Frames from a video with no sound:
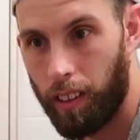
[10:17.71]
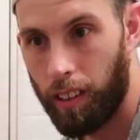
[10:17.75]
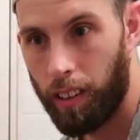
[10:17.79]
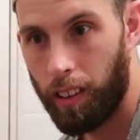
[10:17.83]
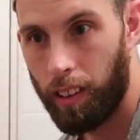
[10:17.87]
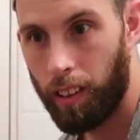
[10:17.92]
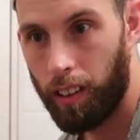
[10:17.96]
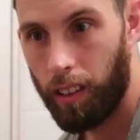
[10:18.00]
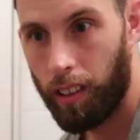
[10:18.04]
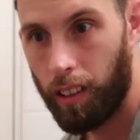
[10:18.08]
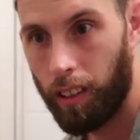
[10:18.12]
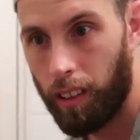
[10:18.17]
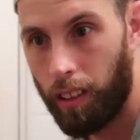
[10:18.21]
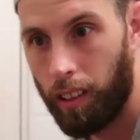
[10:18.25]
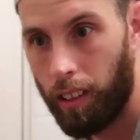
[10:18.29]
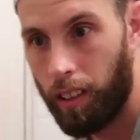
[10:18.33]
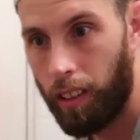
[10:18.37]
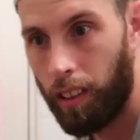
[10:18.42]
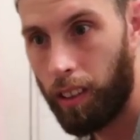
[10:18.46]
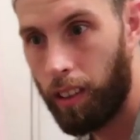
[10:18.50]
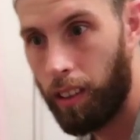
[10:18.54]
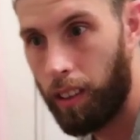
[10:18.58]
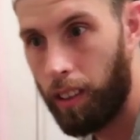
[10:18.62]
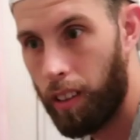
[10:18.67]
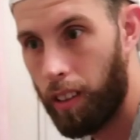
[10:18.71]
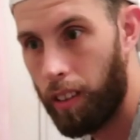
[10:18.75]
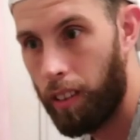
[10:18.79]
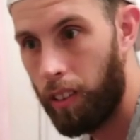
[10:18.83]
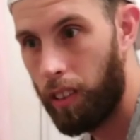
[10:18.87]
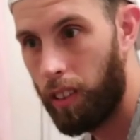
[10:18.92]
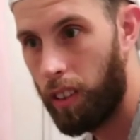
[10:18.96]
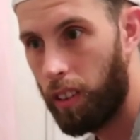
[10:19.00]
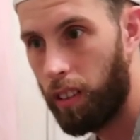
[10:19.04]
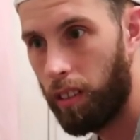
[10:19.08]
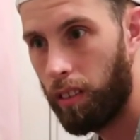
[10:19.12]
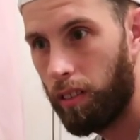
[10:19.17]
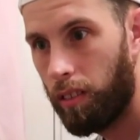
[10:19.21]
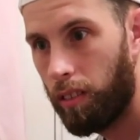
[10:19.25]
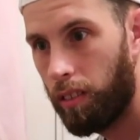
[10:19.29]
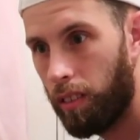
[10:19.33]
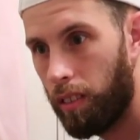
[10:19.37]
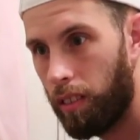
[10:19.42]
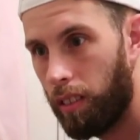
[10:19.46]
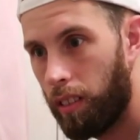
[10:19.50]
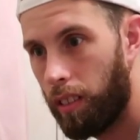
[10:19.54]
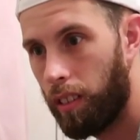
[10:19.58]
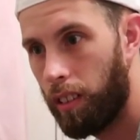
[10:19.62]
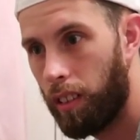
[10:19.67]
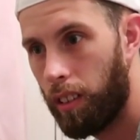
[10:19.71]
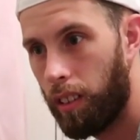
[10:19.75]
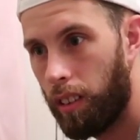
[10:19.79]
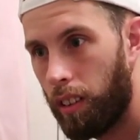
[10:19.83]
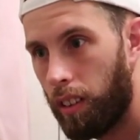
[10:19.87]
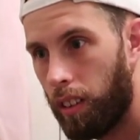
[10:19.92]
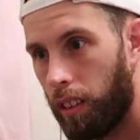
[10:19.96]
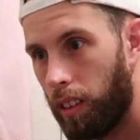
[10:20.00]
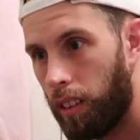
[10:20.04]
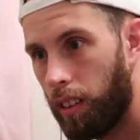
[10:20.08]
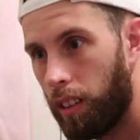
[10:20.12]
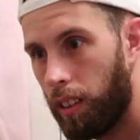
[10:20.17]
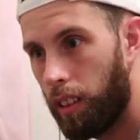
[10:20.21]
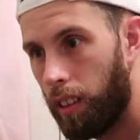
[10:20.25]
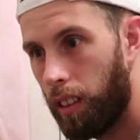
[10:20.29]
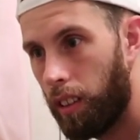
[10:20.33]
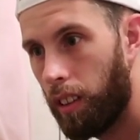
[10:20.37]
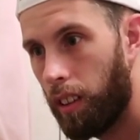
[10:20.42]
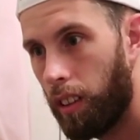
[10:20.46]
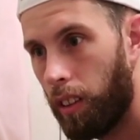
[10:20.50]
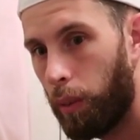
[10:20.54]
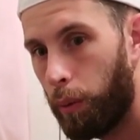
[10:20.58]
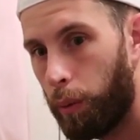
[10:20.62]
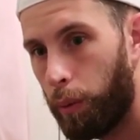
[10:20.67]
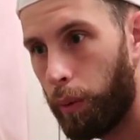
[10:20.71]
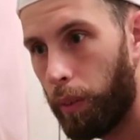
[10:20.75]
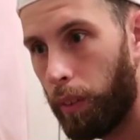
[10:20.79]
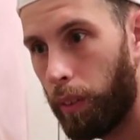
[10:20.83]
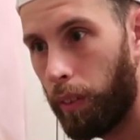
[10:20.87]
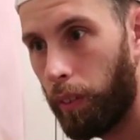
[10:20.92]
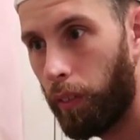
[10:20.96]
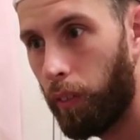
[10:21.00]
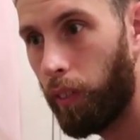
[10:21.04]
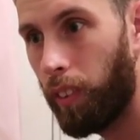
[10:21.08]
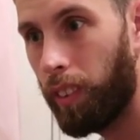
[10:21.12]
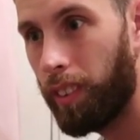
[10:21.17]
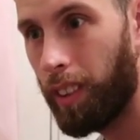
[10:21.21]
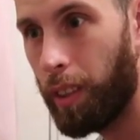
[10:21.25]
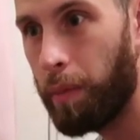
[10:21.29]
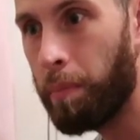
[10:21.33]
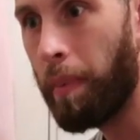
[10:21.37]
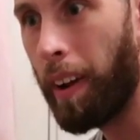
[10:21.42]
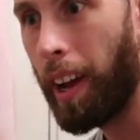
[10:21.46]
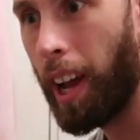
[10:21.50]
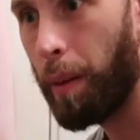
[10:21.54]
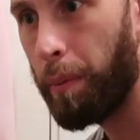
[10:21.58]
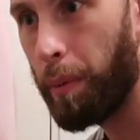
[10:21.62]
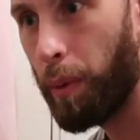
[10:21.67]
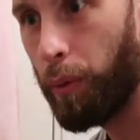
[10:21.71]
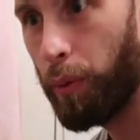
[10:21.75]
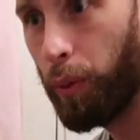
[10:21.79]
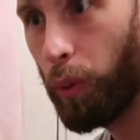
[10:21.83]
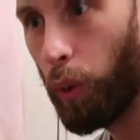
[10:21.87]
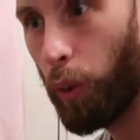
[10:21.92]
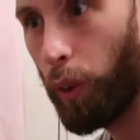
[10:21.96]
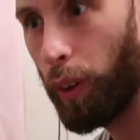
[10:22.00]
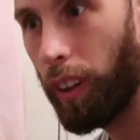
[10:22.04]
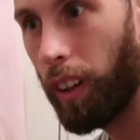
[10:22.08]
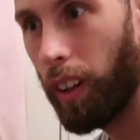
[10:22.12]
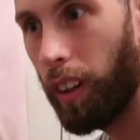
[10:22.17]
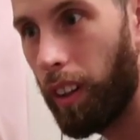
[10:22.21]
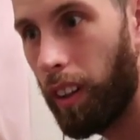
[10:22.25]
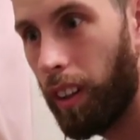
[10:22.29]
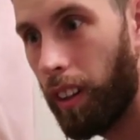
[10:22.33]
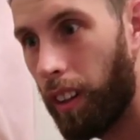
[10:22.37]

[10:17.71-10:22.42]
Uh, no. No? No. no was it Miami, Florida?